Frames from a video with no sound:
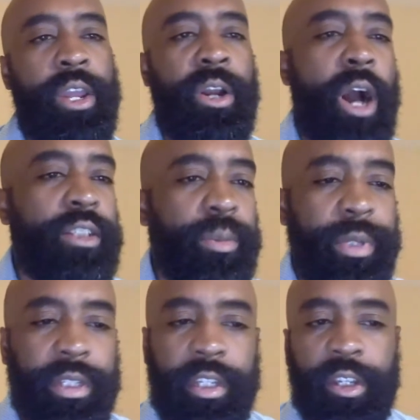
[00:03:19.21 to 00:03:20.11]

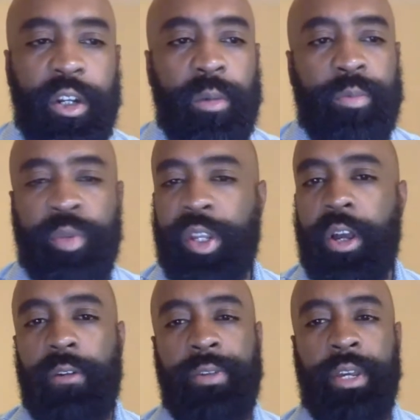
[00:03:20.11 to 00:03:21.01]
Ultimately,
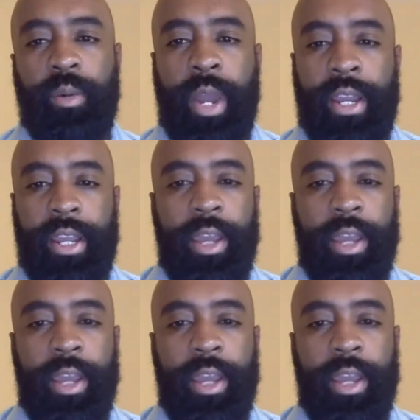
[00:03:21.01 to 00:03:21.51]
pre-COVID, right,